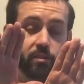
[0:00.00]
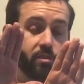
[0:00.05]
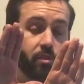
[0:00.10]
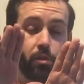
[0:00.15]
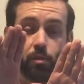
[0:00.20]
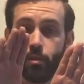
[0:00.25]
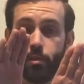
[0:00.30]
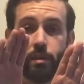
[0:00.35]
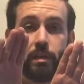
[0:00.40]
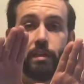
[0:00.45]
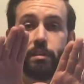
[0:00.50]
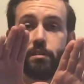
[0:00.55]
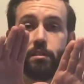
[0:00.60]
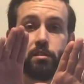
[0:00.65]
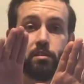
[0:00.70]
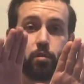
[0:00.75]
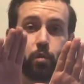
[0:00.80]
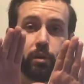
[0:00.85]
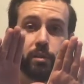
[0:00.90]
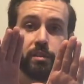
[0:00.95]
So the
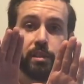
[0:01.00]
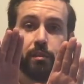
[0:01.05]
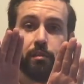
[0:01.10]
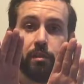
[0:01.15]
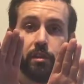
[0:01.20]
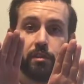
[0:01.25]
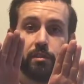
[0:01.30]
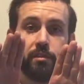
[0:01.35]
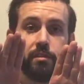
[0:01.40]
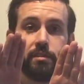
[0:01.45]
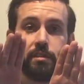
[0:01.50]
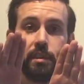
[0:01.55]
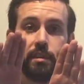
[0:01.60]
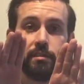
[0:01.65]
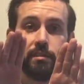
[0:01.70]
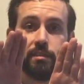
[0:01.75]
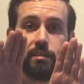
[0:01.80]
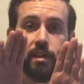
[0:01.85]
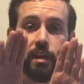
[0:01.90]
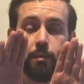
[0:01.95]
27 inches
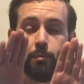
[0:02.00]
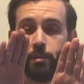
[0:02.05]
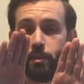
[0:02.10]
stays the same.